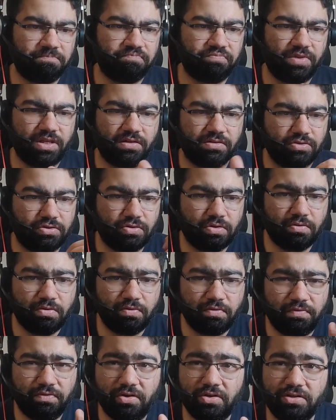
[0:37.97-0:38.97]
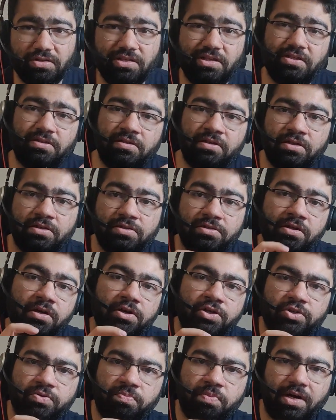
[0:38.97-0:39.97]
So for this search
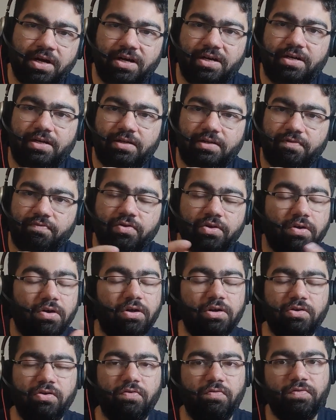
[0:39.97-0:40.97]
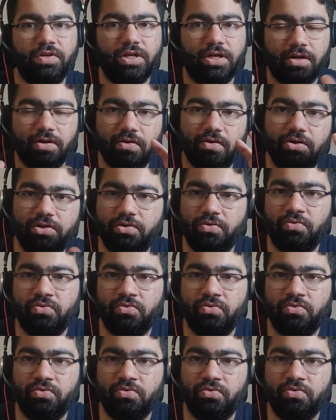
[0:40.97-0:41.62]
part, we all know we cannot use